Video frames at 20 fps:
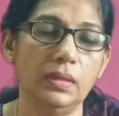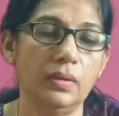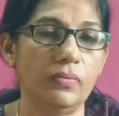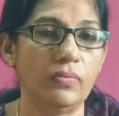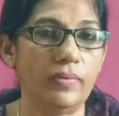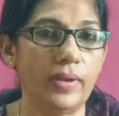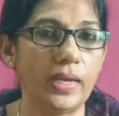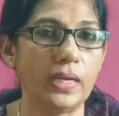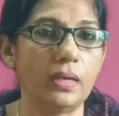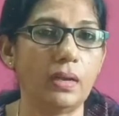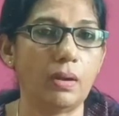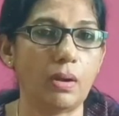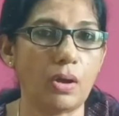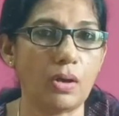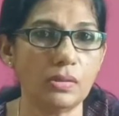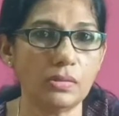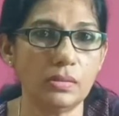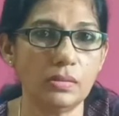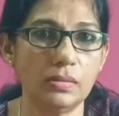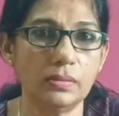weight
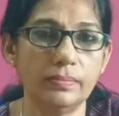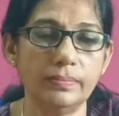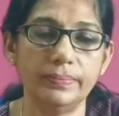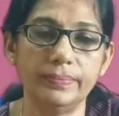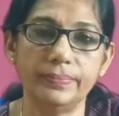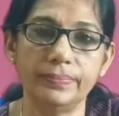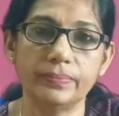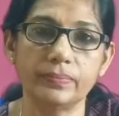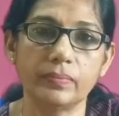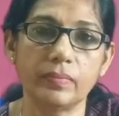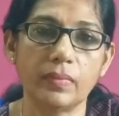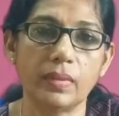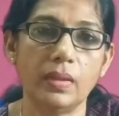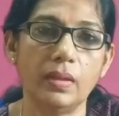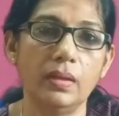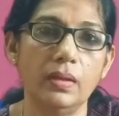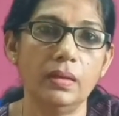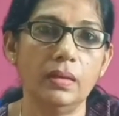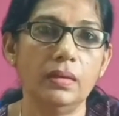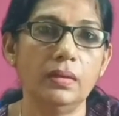loss.
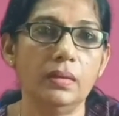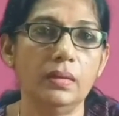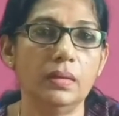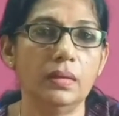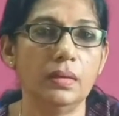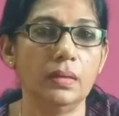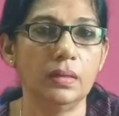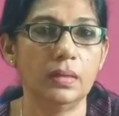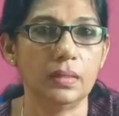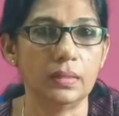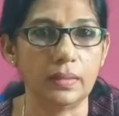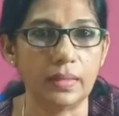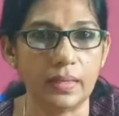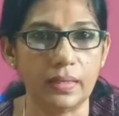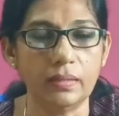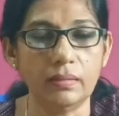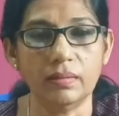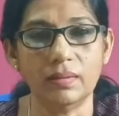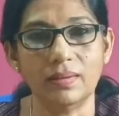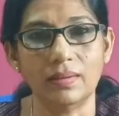
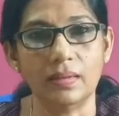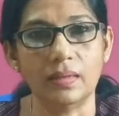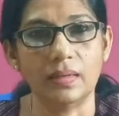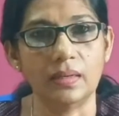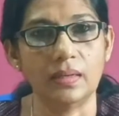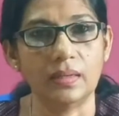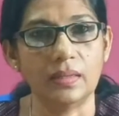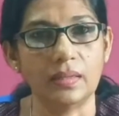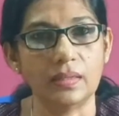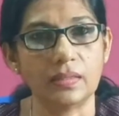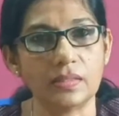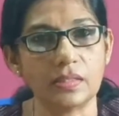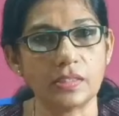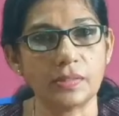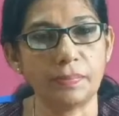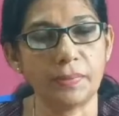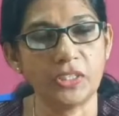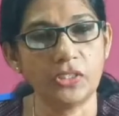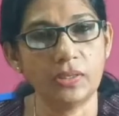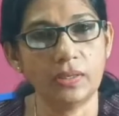Then there is a
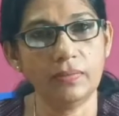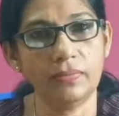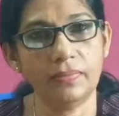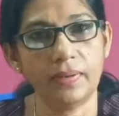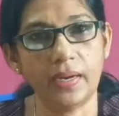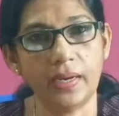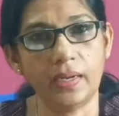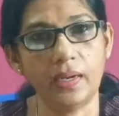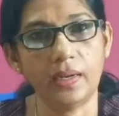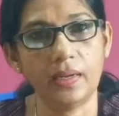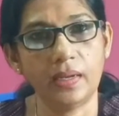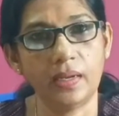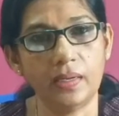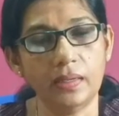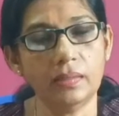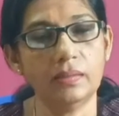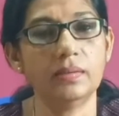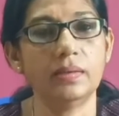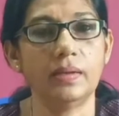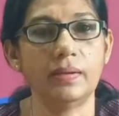special finding
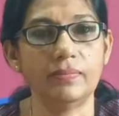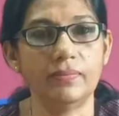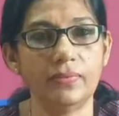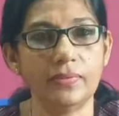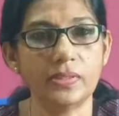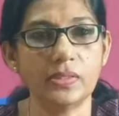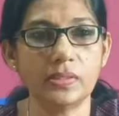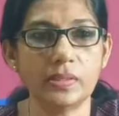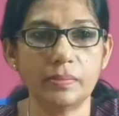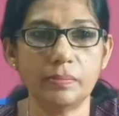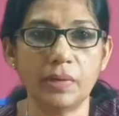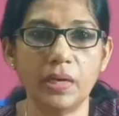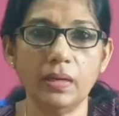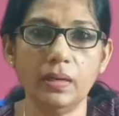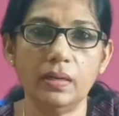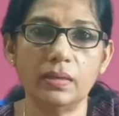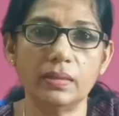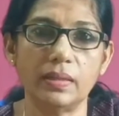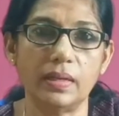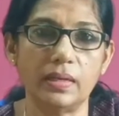in
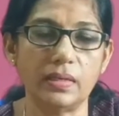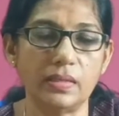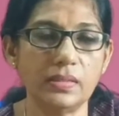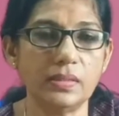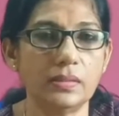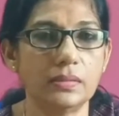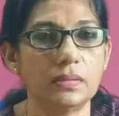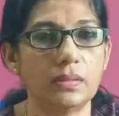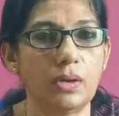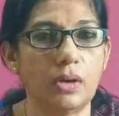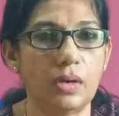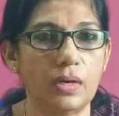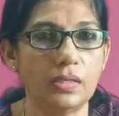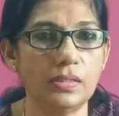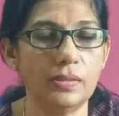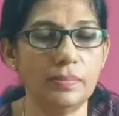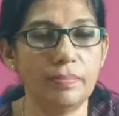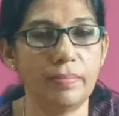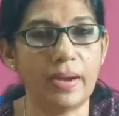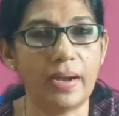emphysema, that is known
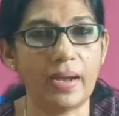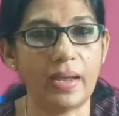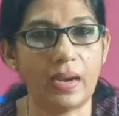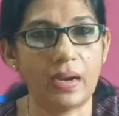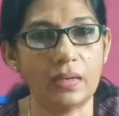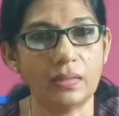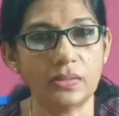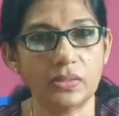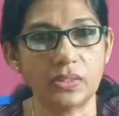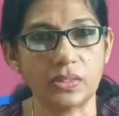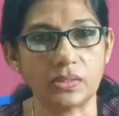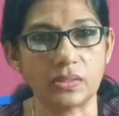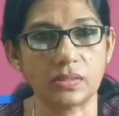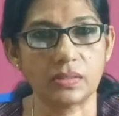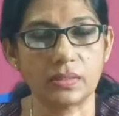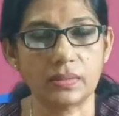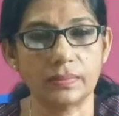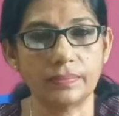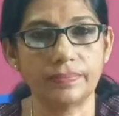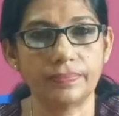as barrel
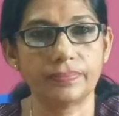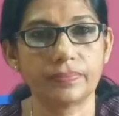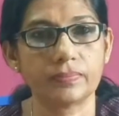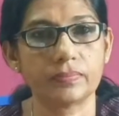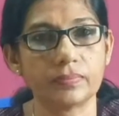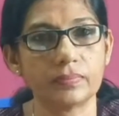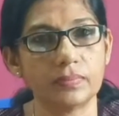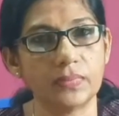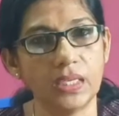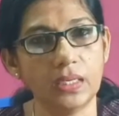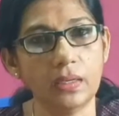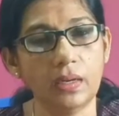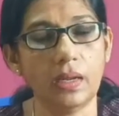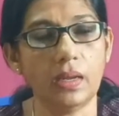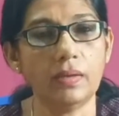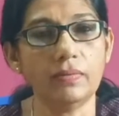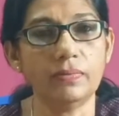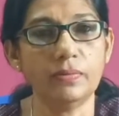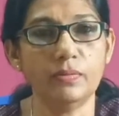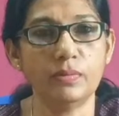chest. Then
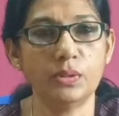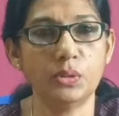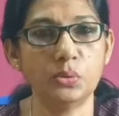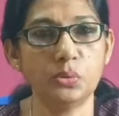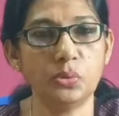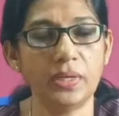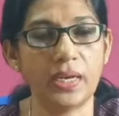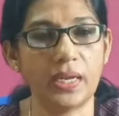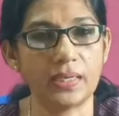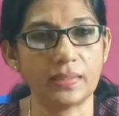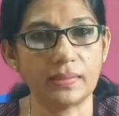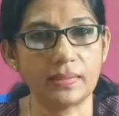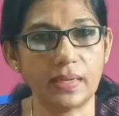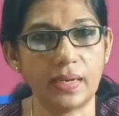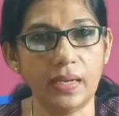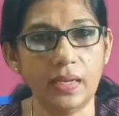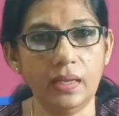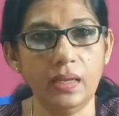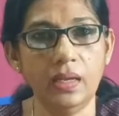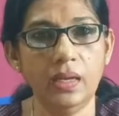if you do an
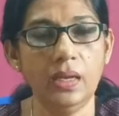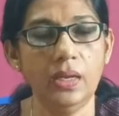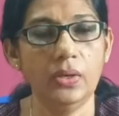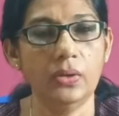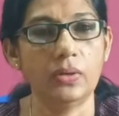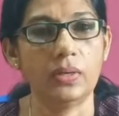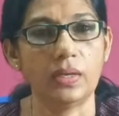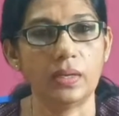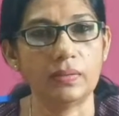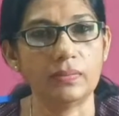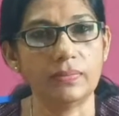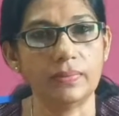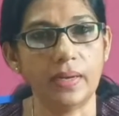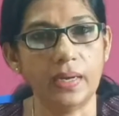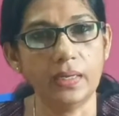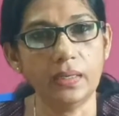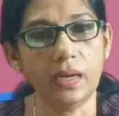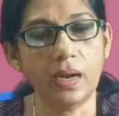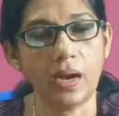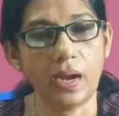X-ray, you can
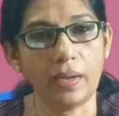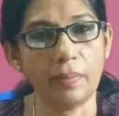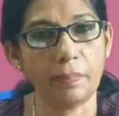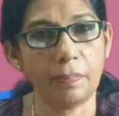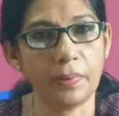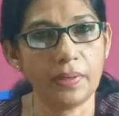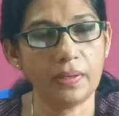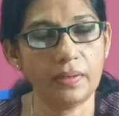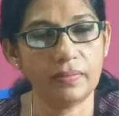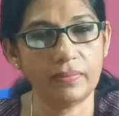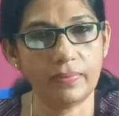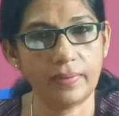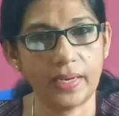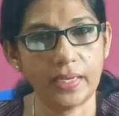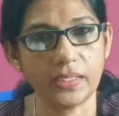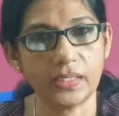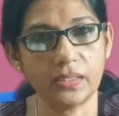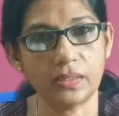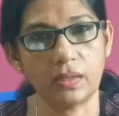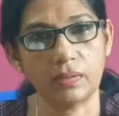find
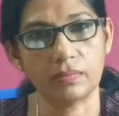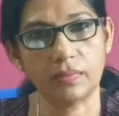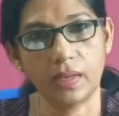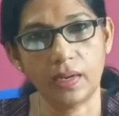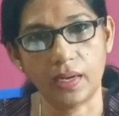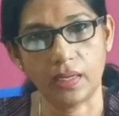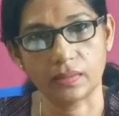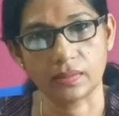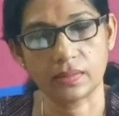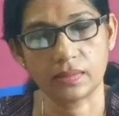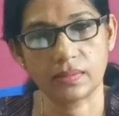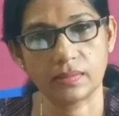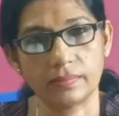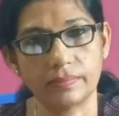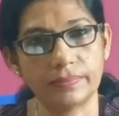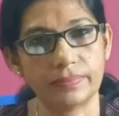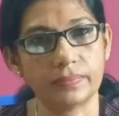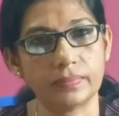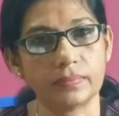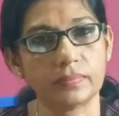hyperinflation of the lungs
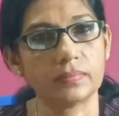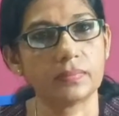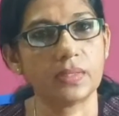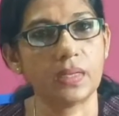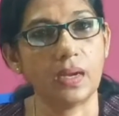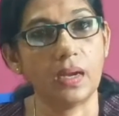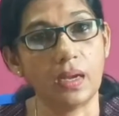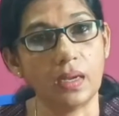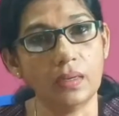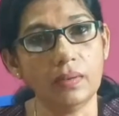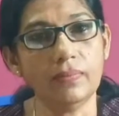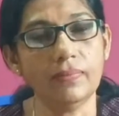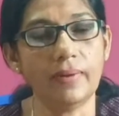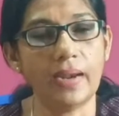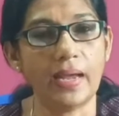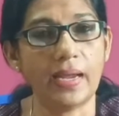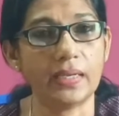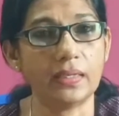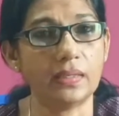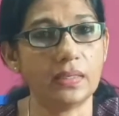and
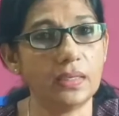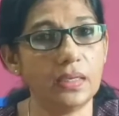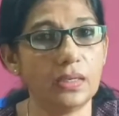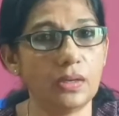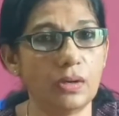flattening